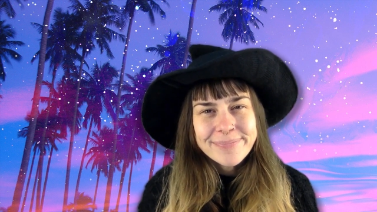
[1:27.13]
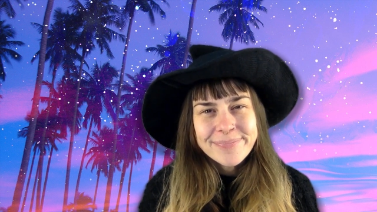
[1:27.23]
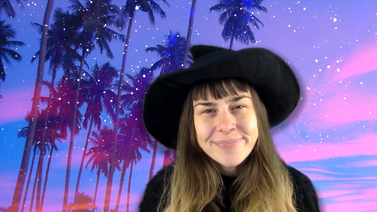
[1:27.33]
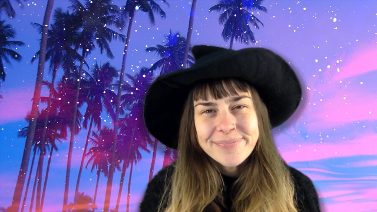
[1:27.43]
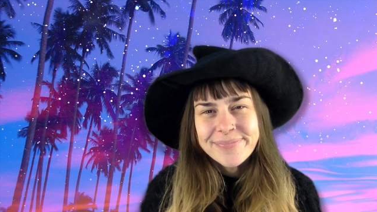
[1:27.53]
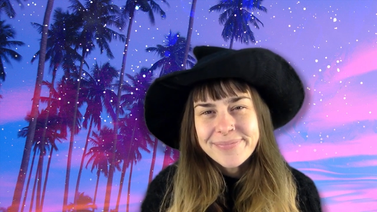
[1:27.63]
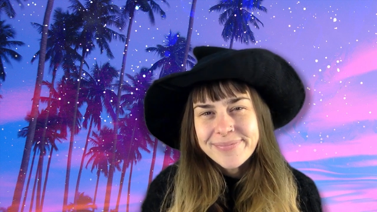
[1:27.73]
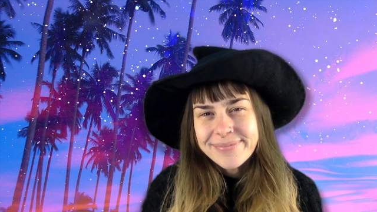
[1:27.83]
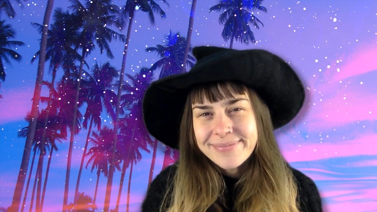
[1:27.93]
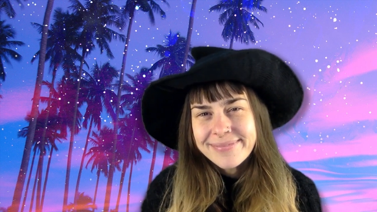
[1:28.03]

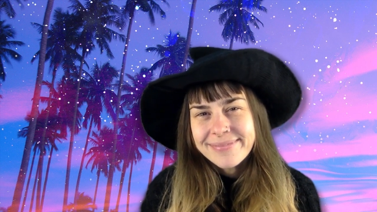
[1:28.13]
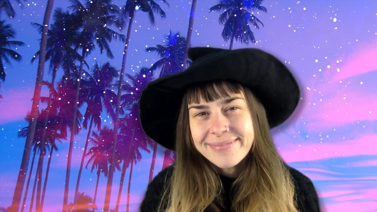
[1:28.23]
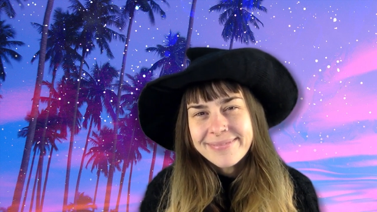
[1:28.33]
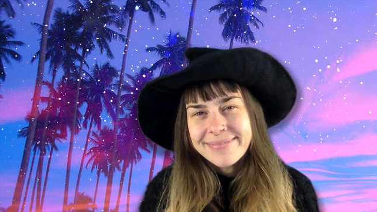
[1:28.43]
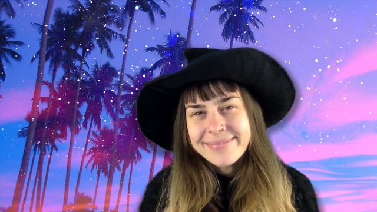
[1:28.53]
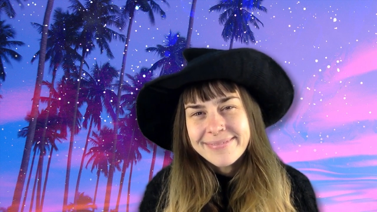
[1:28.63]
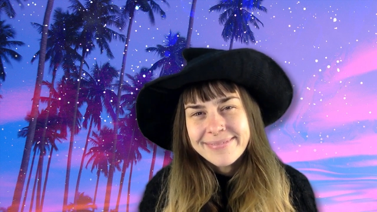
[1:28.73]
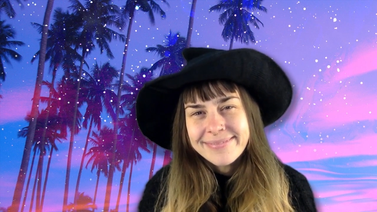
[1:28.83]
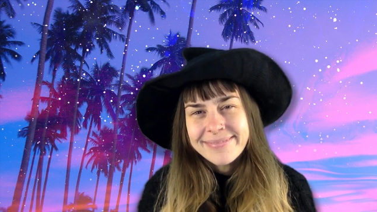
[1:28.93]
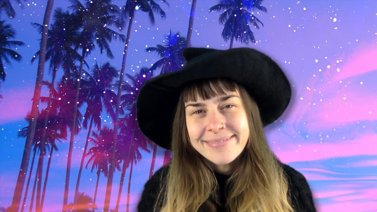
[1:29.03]

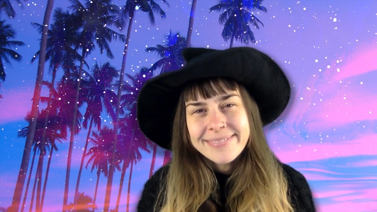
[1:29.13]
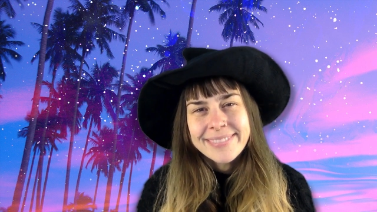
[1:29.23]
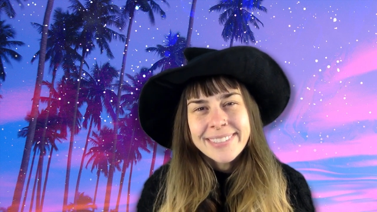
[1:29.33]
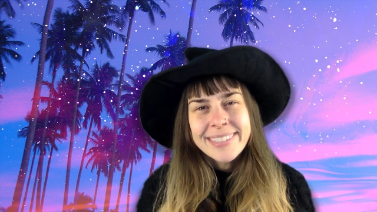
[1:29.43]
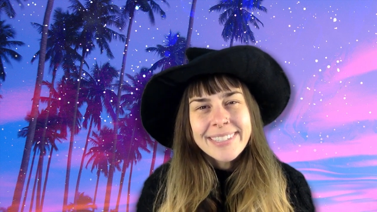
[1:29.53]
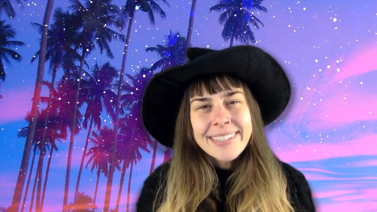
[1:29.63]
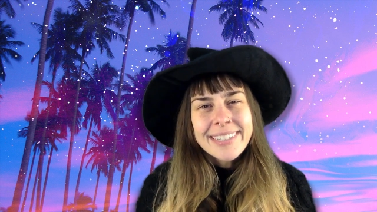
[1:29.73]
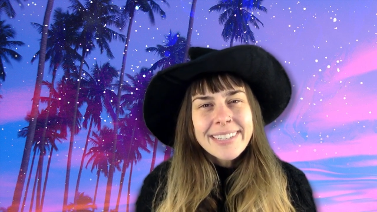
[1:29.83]
(silence)